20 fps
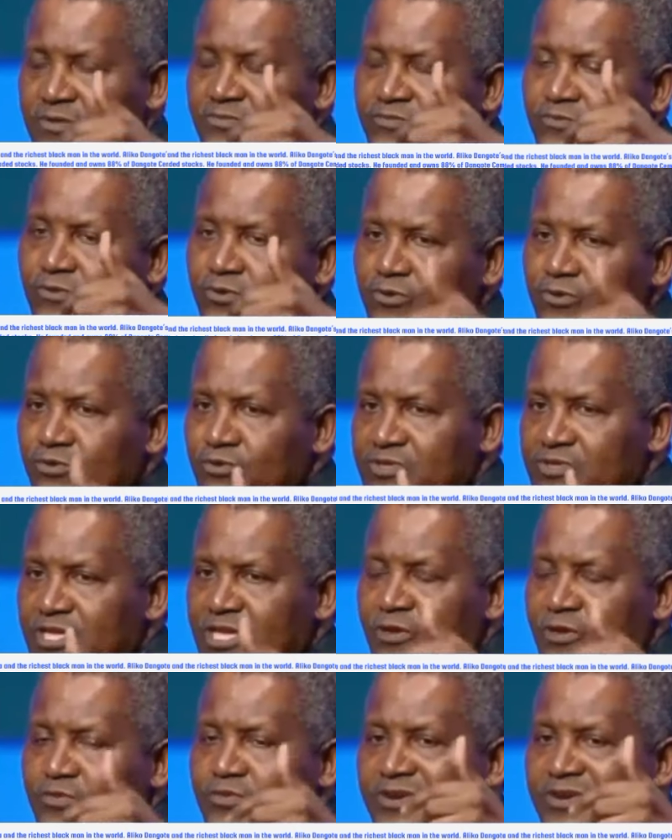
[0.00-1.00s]
Dangote's
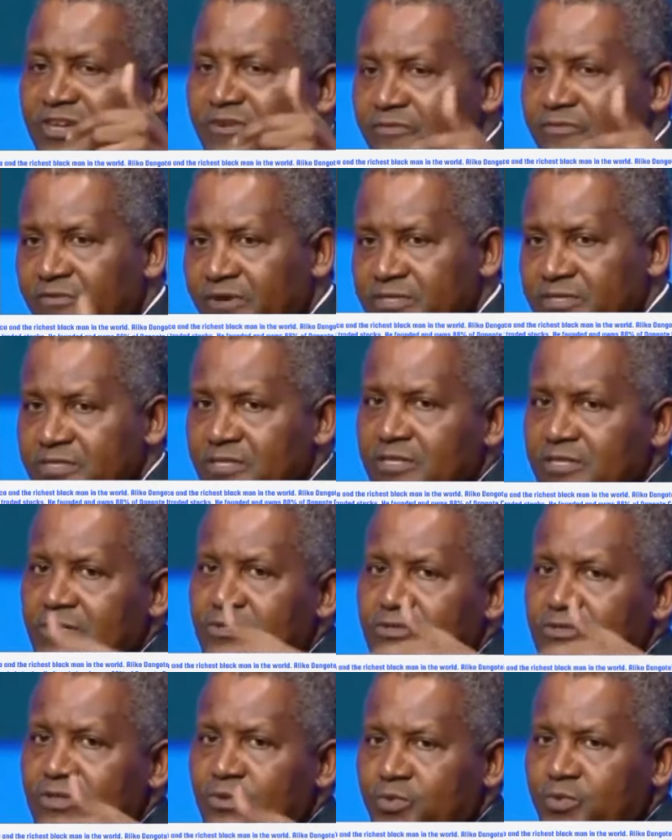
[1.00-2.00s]
fortune comes
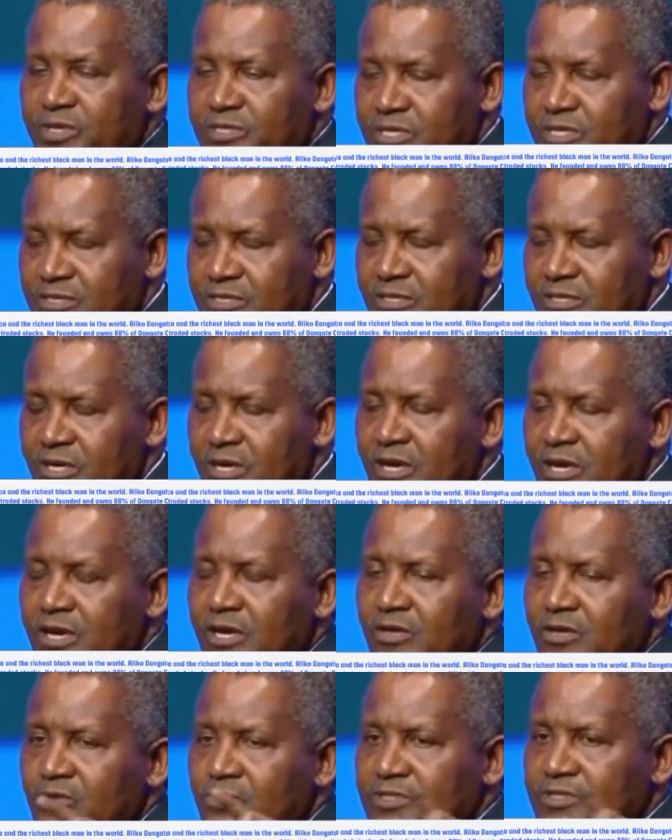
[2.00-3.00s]
from his expertly
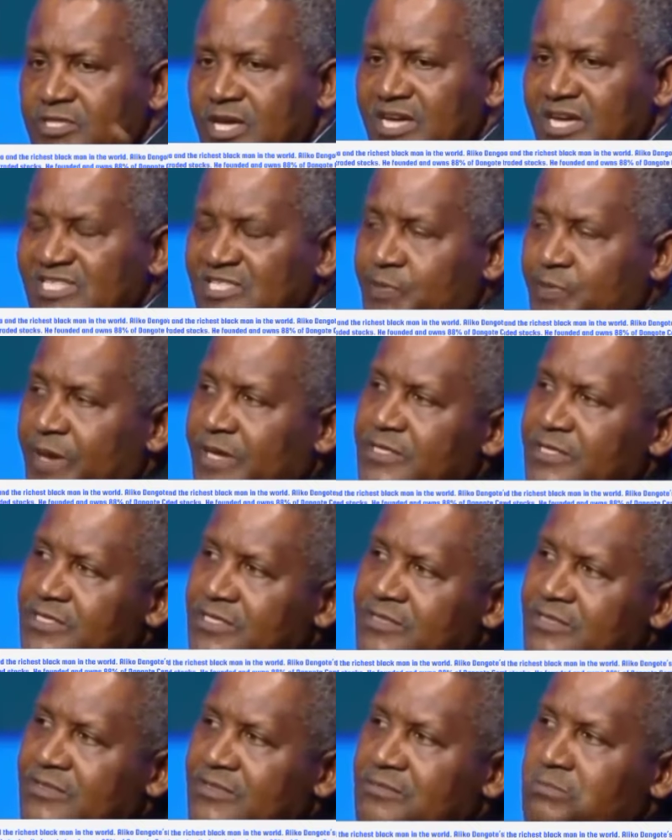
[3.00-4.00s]
bought and
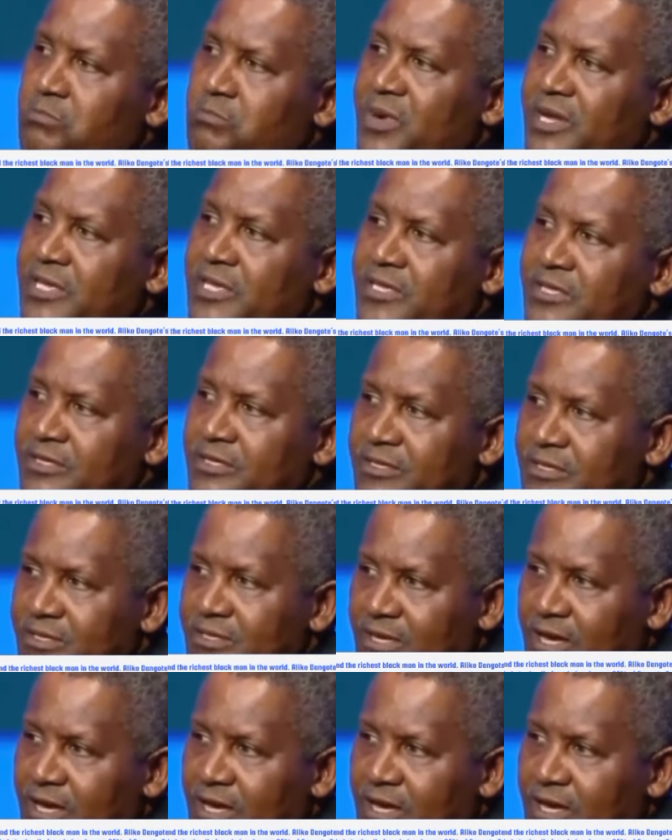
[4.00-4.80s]
traded stocks.